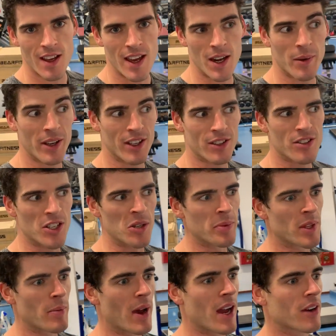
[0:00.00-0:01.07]
Anyway, you'll see him
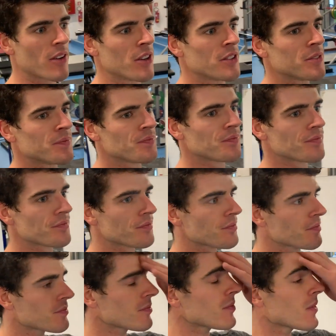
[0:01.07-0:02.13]
in the background.
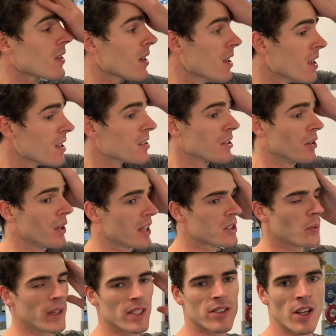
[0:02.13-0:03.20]
So
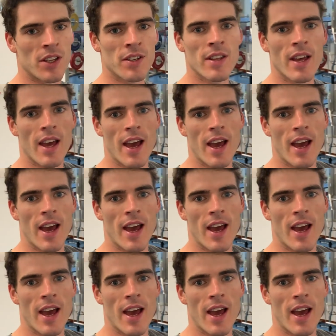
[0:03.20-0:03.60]
that's what's done.